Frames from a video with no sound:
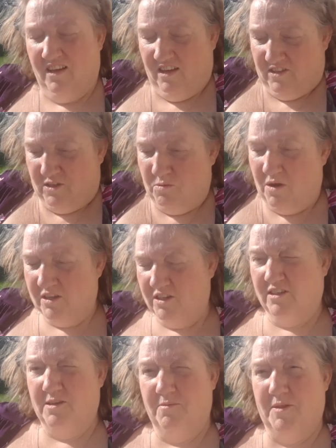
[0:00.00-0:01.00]
So what
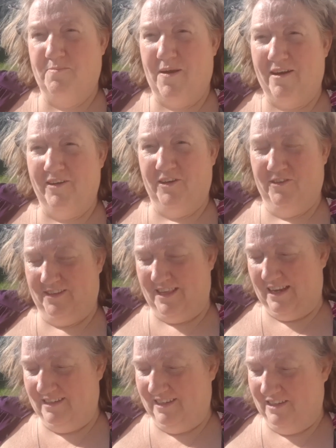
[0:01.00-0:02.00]
are some of the barriers
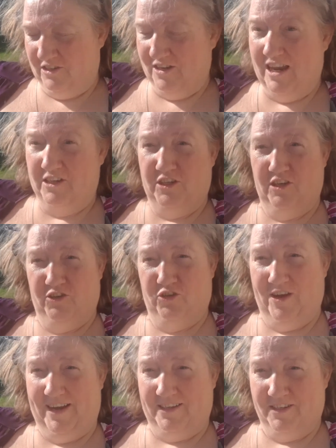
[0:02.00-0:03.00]
then to international
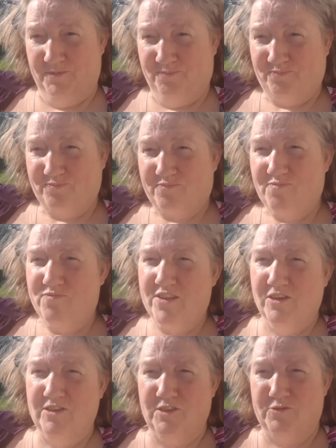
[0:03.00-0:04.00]
trade?
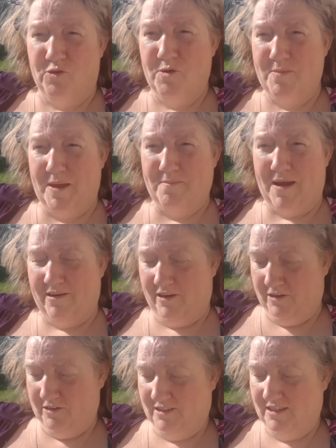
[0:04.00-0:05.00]
There's 4 main
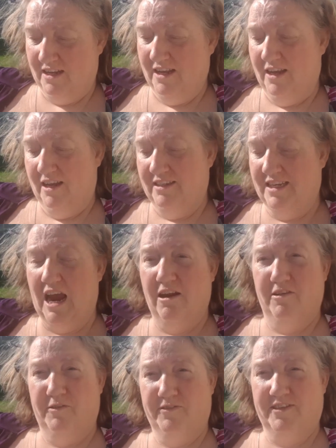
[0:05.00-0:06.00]
barriers:
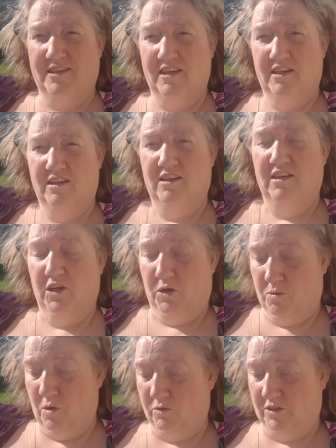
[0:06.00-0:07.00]
tariffs,
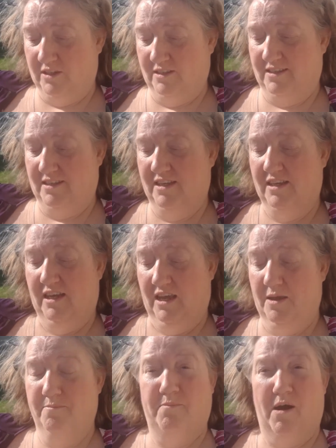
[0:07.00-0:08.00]
quotas,
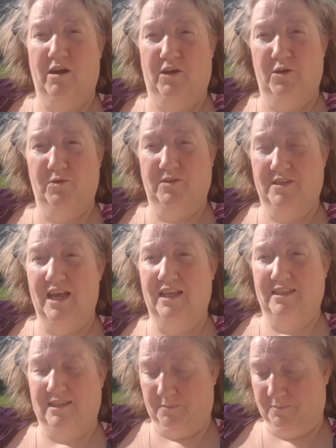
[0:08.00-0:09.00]
embargoes,
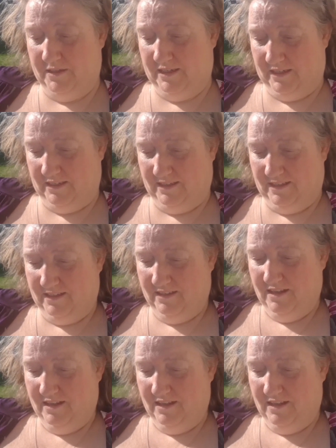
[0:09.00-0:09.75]
and subsidies.